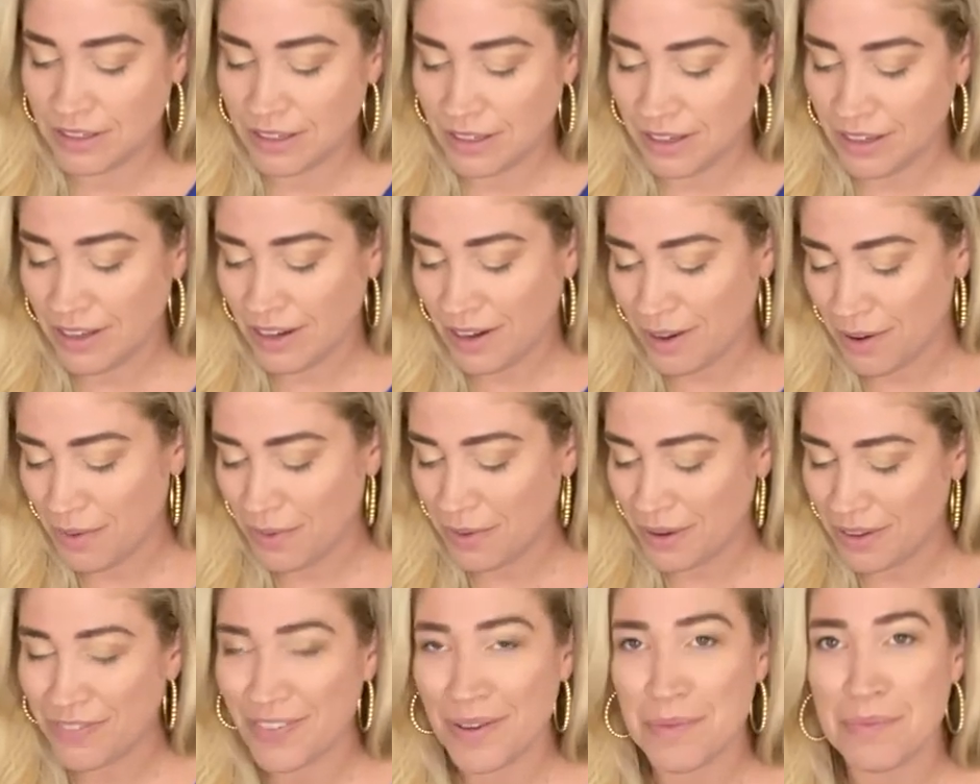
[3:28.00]
you
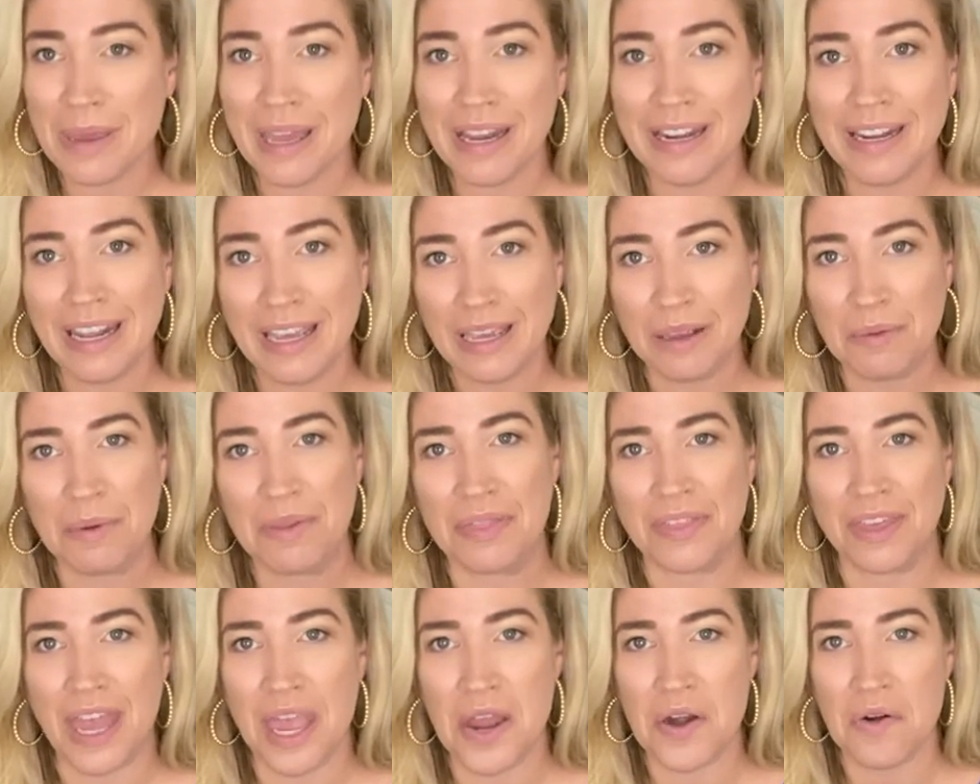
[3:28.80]
know, if I'm getting hit
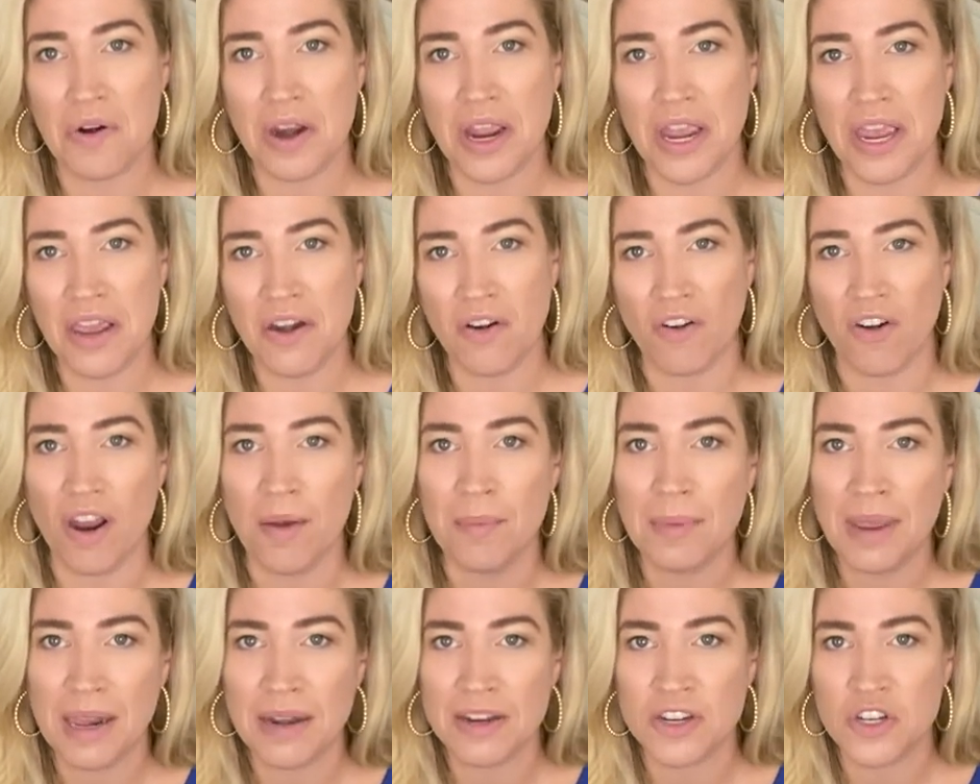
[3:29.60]
with Gatorade or
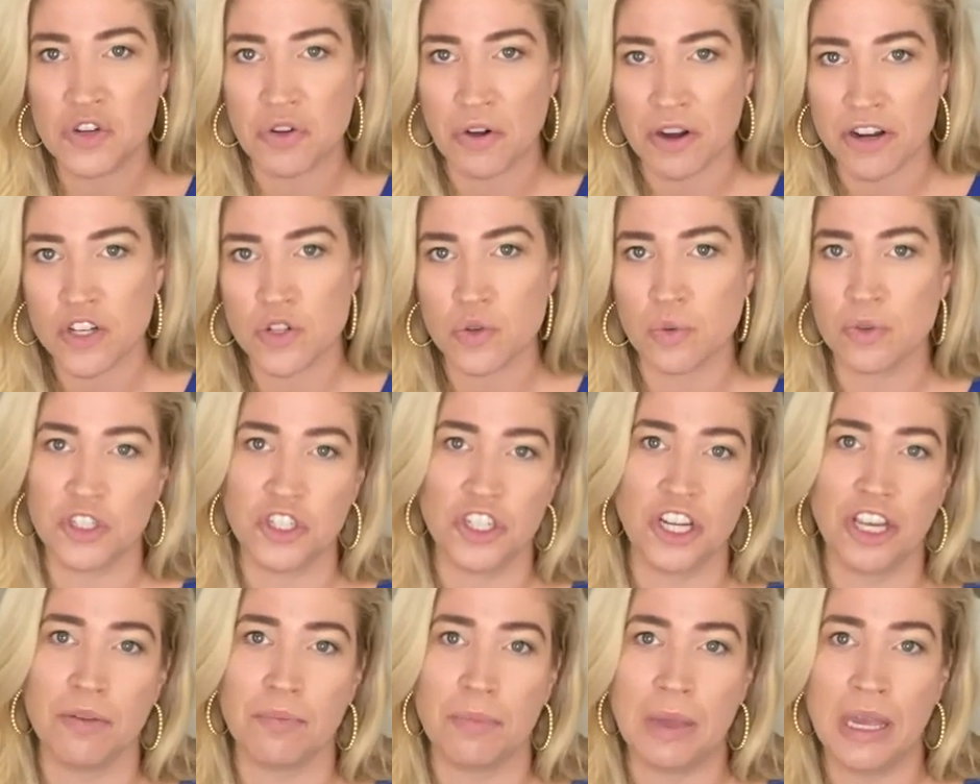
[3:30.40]
I'm getting drenched with
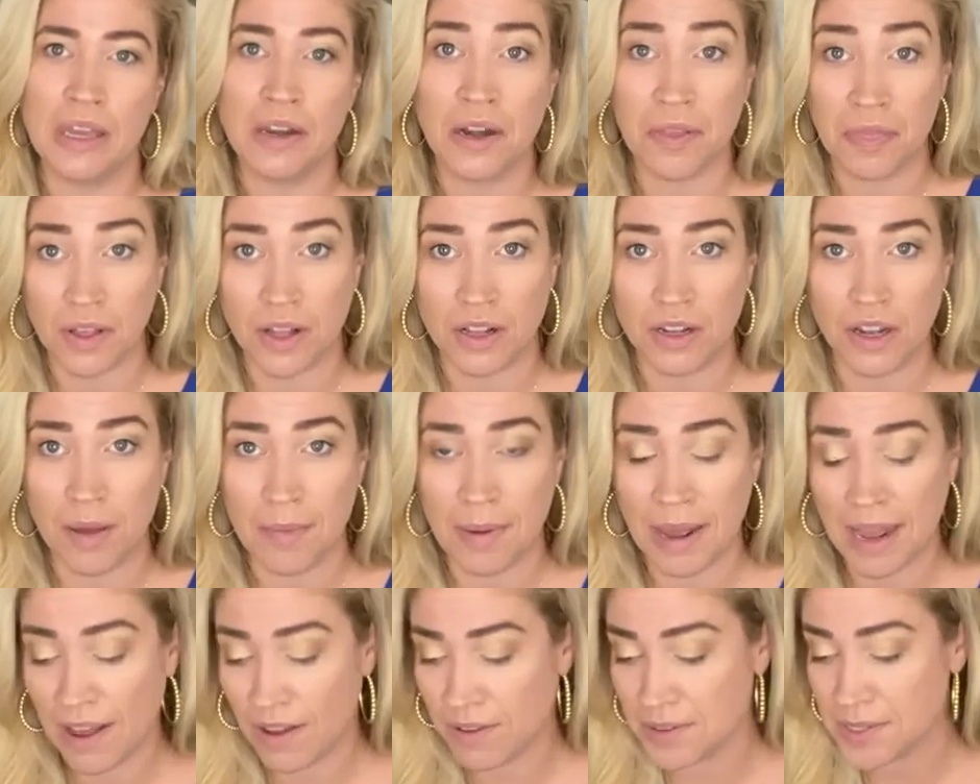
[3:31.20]
champagne in the
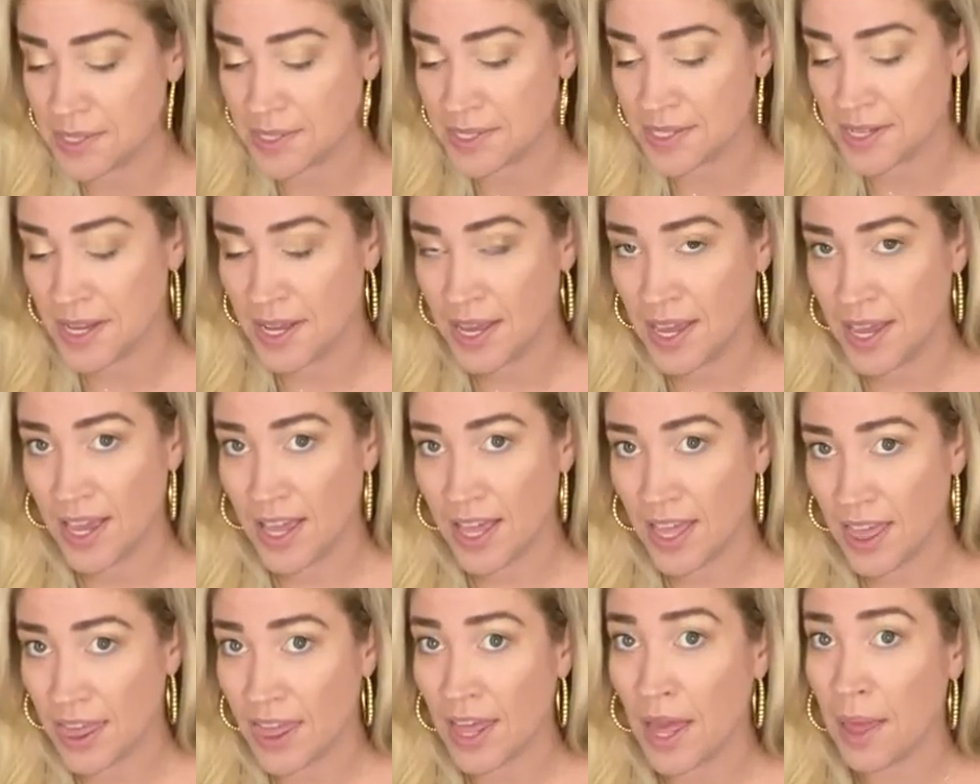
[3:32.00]
clubhouse,
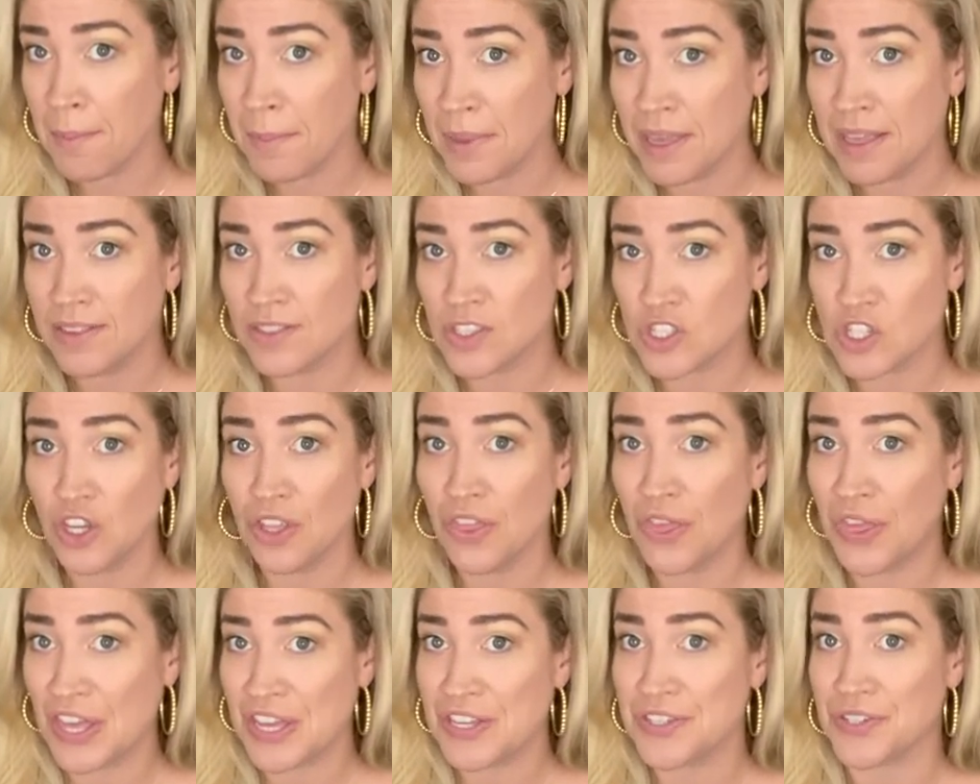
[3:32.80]
that means
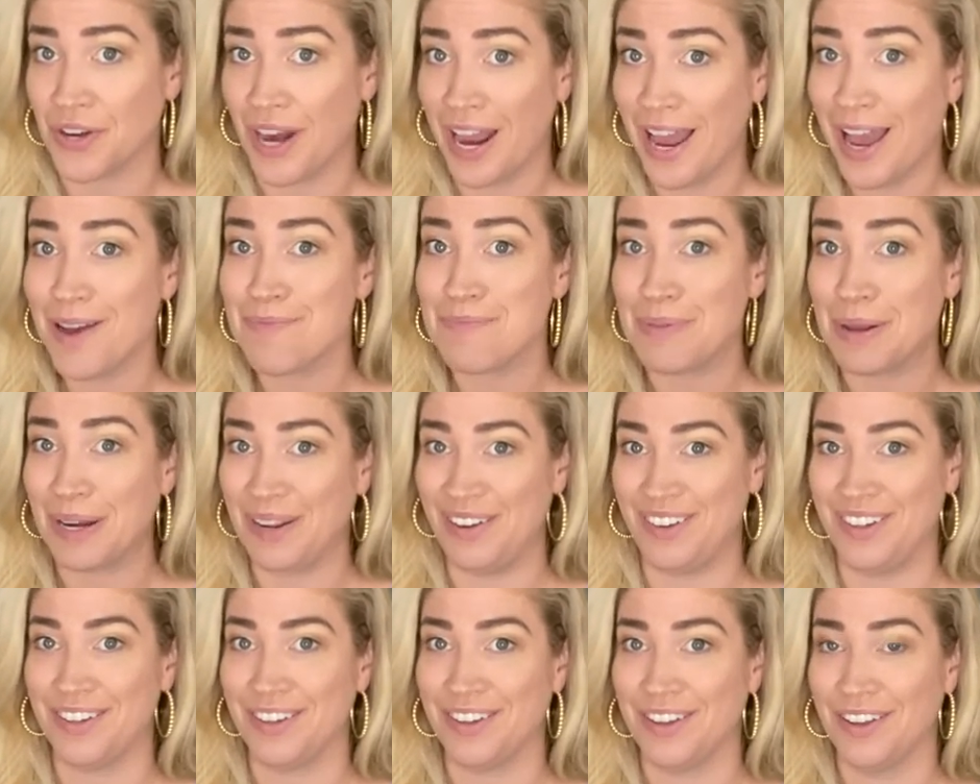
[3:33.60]
good things are
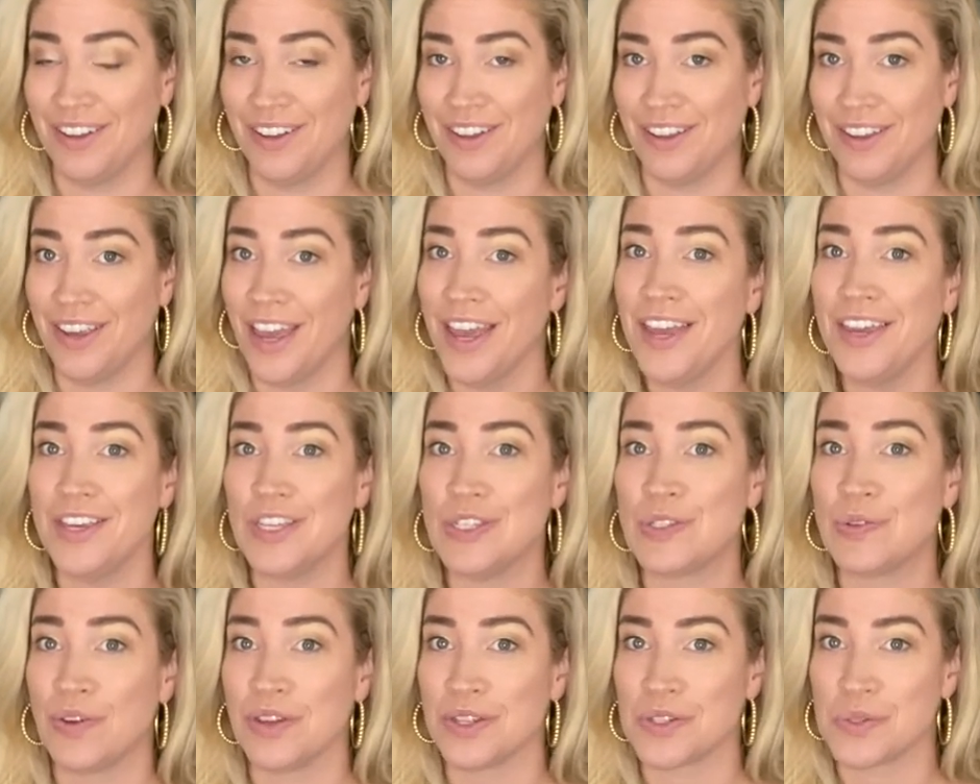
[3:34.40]
happening.
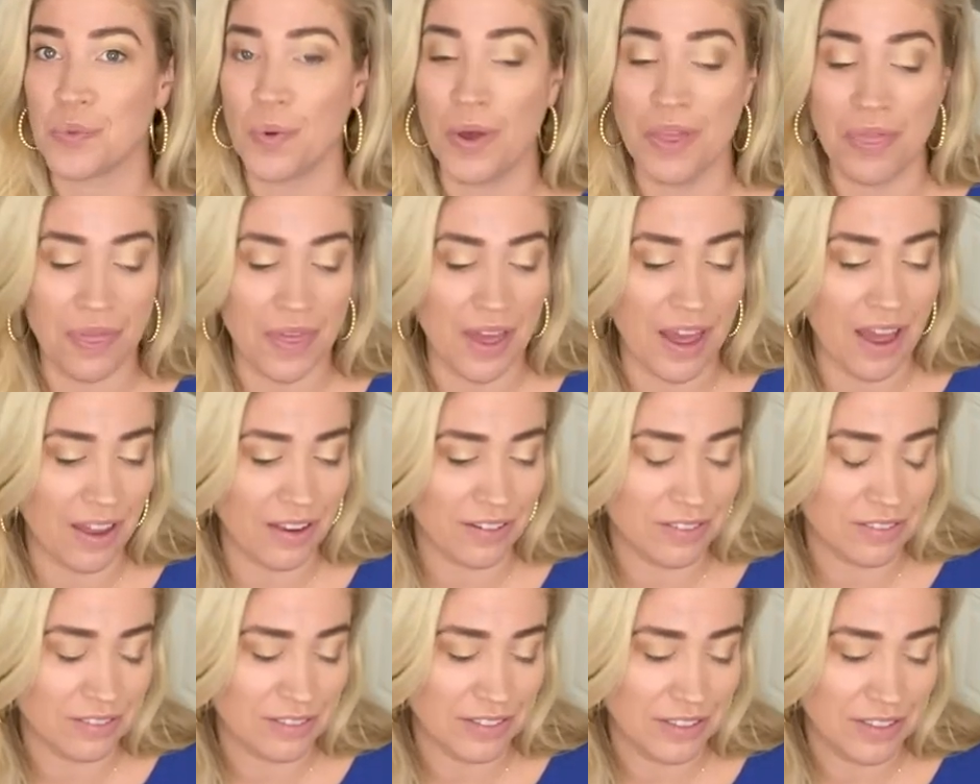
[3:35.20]
Yankees fans want
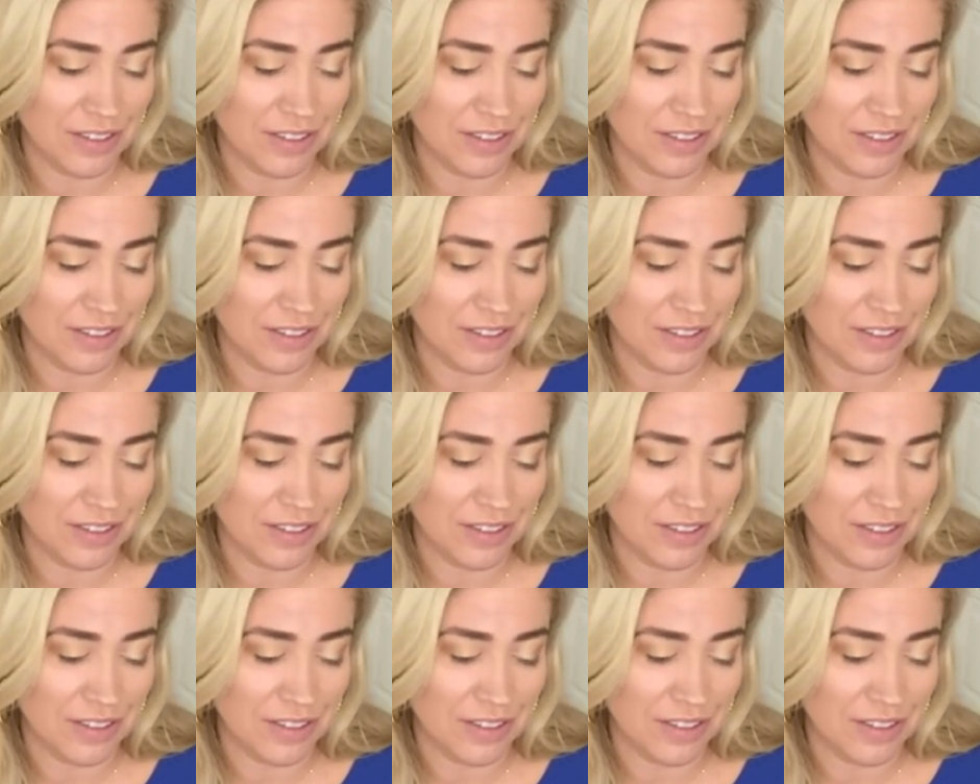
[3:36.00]
that.